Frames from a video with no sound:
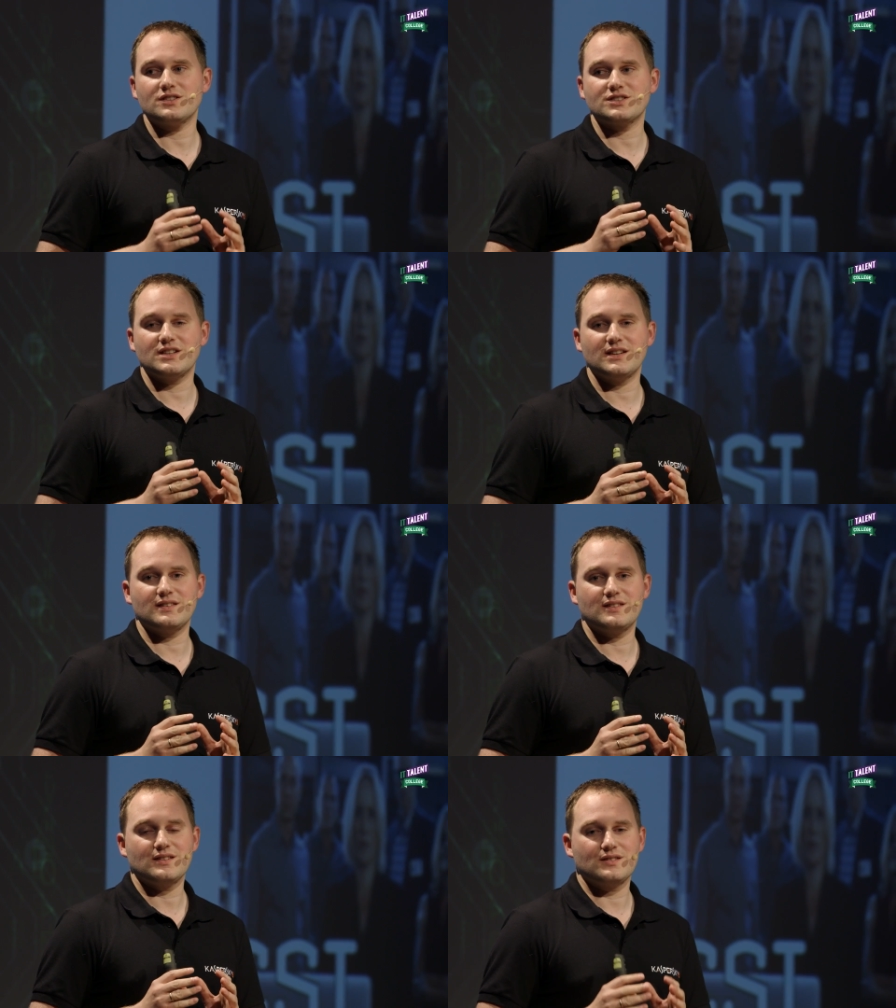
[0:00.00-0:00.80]
are
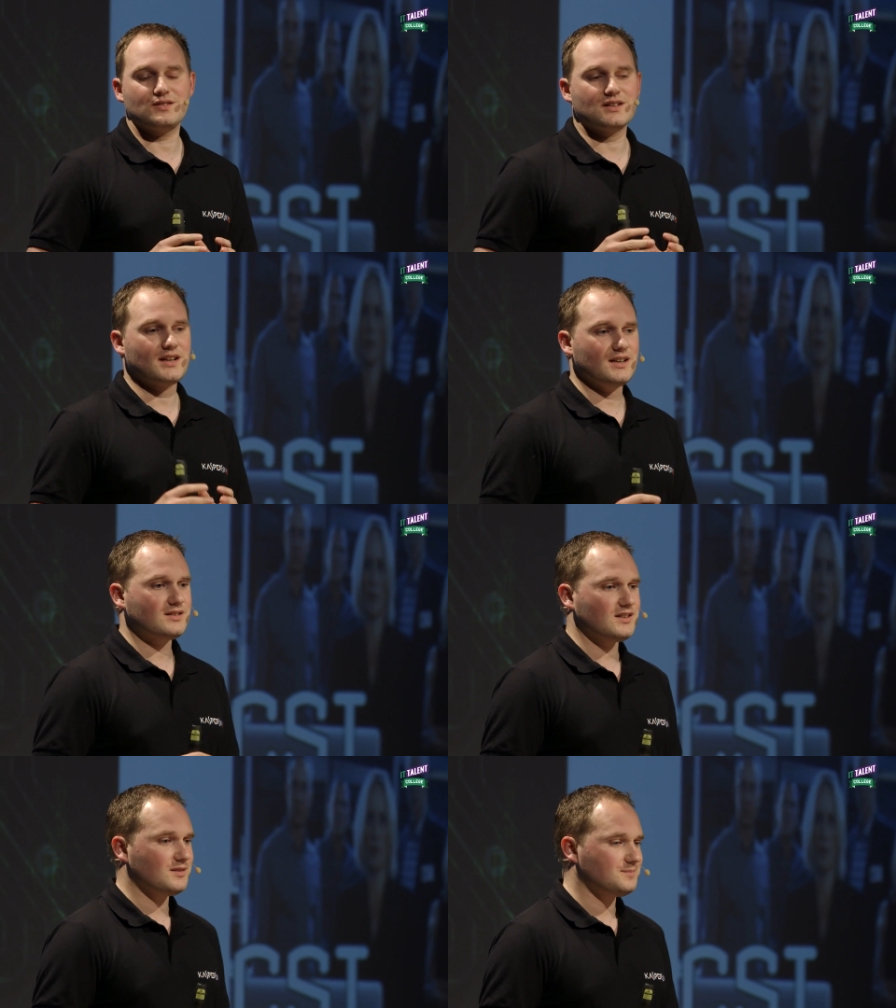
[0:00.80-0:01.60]
sent to the
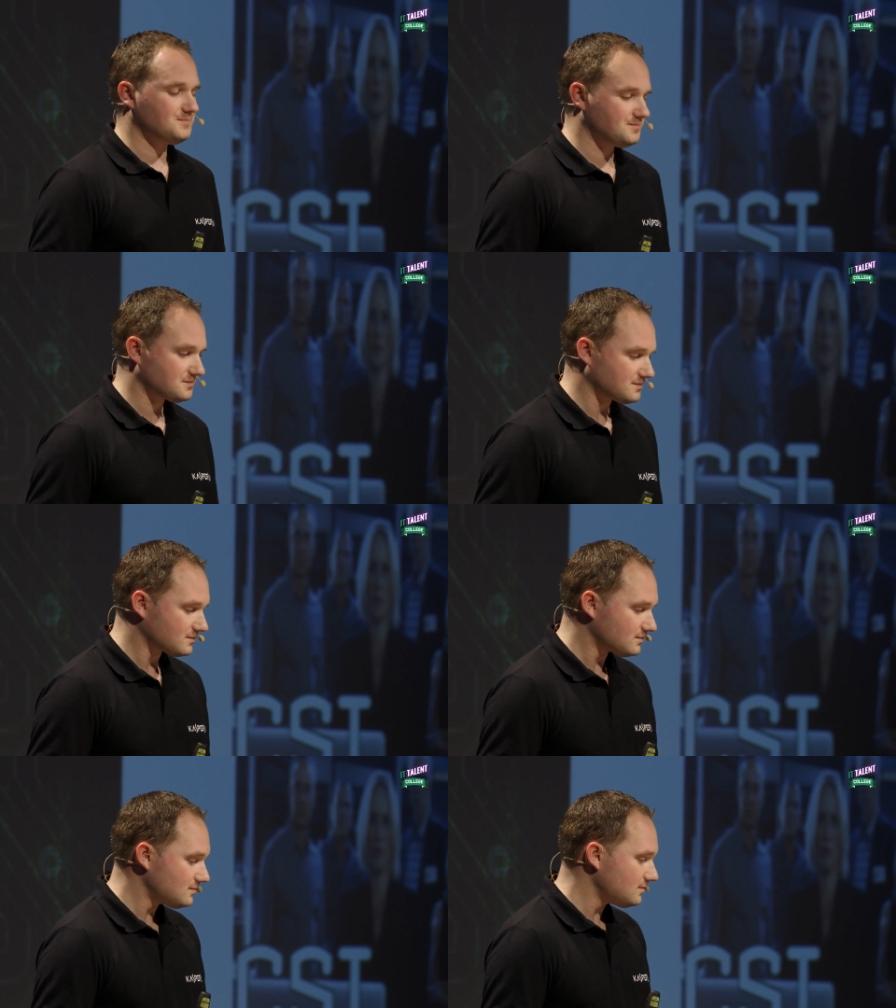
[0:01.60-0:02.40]
KSN.
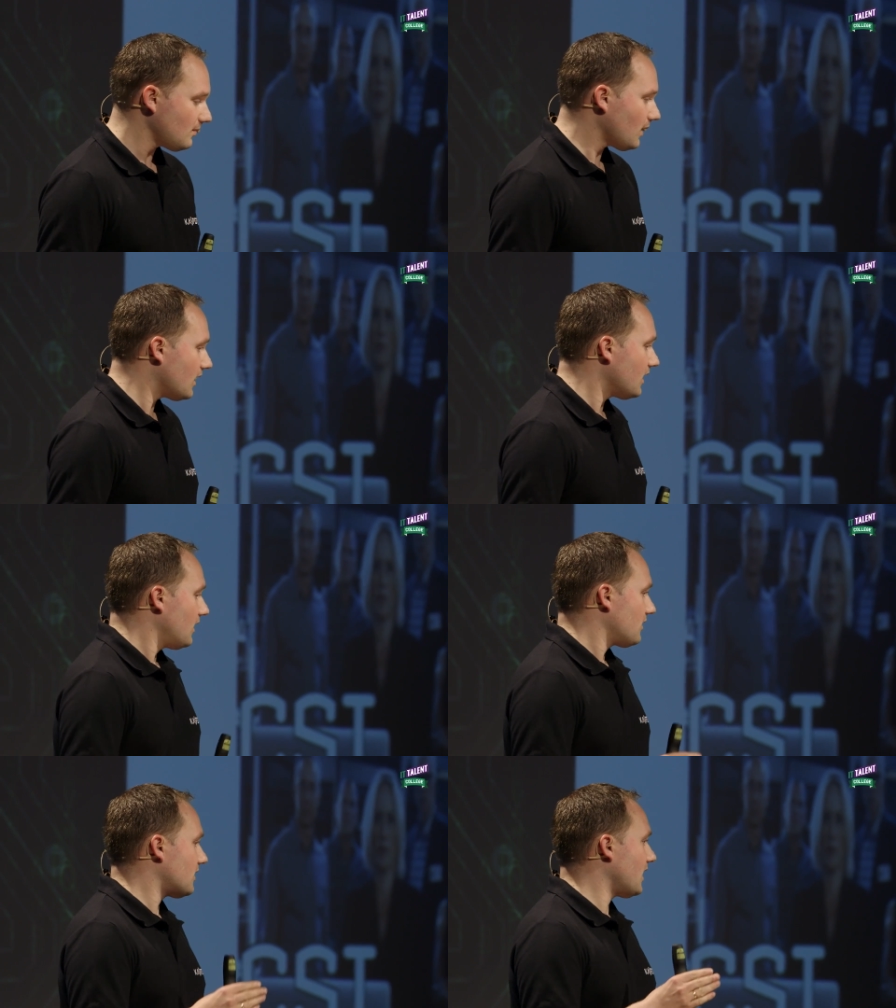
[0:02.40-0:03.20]

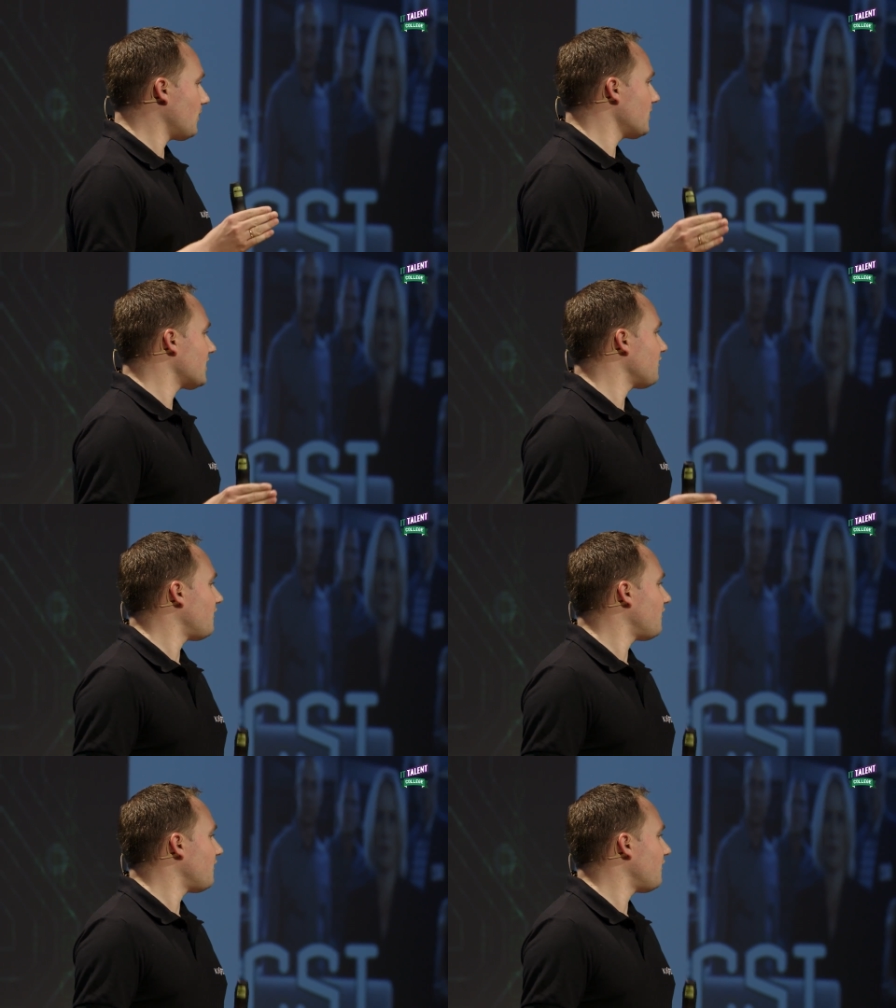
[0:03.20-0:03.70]
So there we can